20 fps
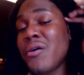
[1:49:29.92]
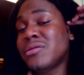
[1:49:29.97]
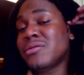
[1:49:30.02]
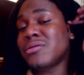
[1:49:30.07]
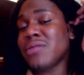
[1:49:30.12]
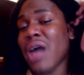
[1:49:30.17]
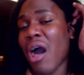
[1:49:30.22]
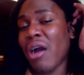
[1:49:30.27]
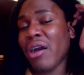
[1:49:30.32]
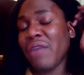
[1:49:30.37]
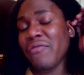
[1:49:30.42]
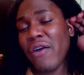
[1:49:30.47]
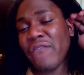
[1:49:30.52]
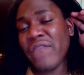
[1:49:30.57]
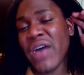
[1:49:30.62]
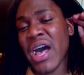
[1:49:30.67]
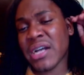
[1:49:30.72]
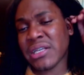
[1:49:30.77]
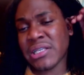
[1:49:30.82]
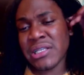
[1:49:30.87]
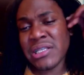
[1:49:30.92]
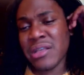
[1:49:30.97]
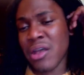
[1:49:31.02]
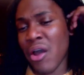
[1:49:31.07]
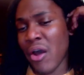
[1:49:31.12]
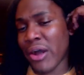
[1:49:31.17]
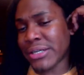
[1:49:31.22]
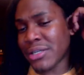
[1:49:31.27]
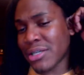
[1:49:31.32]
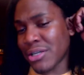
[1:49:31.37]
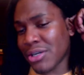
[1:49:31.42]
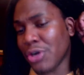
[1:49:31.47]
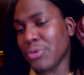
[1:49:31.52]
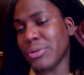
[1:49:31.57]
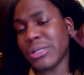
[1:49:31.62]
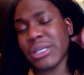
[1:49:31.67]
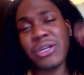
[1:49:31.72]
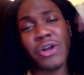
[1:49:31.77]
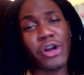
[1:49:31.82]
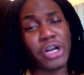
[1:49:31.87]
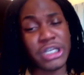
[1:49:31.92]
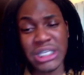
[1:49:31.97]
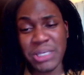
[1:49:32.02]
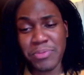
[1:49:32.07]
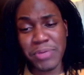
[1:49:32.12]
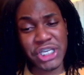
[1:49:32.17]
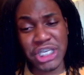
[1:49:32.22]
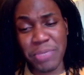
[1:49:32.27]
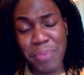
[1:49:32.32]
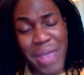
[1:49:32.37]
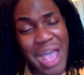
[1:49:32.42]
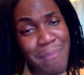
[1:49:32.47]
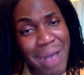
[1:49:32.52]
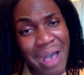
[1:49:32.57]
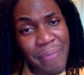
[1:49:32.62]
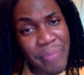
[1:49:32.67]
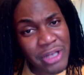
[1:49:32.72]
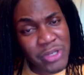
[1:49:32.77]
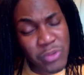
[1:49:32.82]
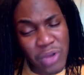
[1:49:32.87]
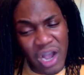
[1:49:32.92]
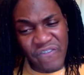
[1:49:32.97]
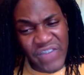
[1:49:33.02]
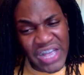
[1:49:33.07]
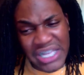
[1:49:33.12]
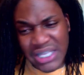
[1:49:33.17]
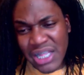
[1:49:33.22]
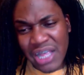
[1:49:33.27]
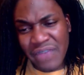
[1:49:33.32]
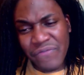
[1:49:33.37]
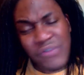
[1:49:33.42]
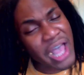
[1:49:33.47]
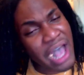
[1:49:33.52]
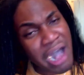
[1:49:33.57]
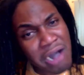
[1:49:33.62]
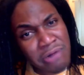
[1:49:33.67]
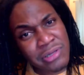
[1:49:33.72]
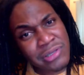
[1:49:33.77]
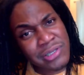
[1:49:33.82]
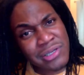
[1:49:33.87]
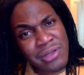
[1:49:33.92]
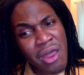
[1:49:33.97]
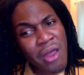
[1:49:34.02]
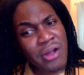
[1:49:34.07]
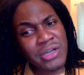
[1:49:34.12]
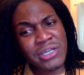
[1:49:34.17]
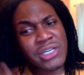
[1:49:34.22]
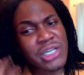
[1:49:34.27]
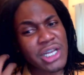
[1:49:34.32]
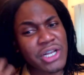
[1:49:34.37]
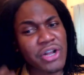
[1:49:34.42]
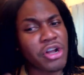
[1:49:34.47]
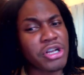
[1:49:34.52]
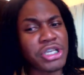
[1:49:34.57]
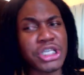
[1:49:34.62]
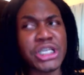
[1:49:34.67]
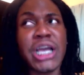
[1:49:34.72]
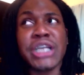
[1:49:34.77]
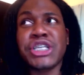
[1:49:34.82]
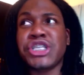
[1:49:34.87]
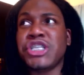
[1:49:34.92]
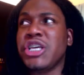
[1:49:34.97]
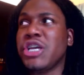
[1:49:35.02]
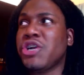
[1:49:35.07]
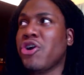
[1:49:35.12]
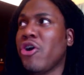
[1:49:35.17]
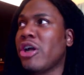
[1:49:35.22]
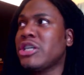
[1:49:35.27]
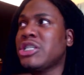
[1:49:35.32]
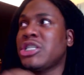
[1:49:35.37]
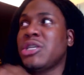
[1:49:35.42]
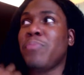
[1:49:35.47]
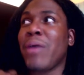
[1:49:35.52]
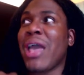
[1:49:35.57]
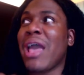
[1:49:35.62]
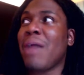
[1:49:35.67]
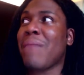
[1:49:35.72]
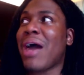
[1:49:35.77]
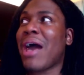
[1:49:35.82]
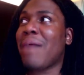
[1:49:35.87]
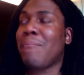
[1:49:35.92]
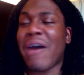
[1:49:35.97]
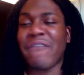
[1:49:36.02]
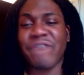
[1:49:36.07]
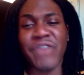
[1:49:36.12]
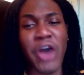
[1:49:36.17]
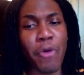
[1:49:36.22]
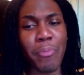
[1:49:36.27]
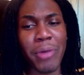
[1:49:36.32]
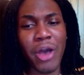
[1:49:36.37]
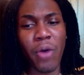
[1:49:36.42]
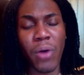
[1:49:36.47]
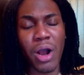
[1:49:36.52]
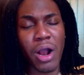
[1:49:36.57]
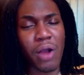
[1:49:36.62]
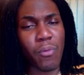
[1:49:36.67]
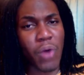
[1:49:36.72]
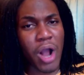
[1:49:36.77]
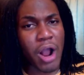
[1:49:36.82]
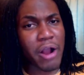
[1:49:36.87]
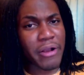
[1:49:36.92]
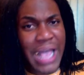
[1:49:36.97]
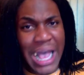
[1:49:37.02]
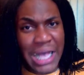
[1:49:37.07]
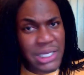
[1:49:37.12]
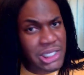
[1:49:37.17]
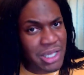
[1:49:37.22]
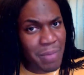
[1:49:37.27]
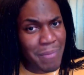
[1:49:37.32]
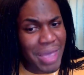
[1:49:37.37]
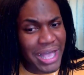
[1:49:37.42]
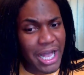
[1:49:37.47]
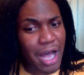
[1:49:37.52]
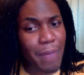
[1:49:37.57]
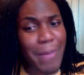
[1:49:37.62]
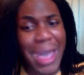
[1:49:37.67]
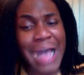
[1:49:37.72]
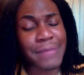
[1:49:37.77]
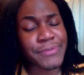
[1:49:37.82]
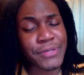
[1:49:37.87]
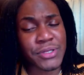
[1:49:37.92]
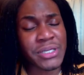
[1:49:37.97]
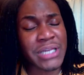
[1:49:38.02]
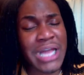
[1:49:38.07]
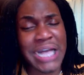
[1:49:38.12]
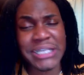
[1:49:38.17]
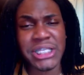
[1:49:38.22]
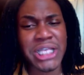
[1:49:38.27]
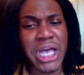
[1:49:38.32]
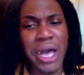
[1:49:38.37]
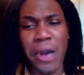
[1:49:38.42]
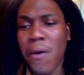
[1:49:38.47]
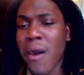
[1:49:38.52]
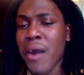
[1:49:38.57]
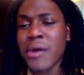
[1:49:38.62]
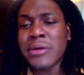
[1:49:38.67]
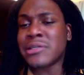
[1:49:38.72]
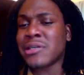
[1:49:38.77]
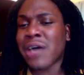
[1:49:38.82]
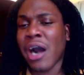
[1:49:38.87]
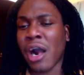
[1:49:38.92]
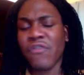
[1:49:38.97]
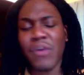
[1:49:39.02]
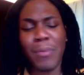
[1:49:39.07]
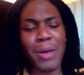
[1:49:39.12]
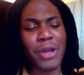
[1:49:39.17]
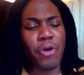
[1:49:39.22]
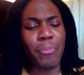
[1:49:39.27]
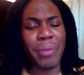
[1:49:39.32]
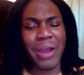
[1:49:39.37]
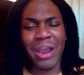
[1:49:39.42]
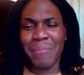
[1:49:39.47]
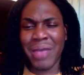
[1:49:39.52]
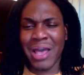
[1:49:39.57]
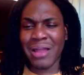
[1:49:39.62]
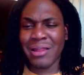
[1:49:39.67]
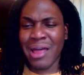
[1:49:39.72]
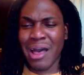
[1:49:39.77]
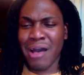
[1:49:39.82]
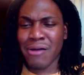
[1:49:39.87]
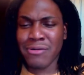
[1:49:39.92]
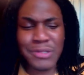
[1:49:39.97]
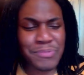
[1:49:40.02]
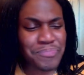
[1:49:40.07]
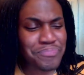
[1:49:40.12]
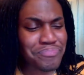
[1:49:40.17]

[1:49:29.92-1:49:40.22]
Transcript: I don't give no fucks. Who, girl, is she paying my bills with her facelift? No. Girl, is she paying my phone bill with her casket makeup? Absolutely not. So I don't give a fuck about no Barry Manilow.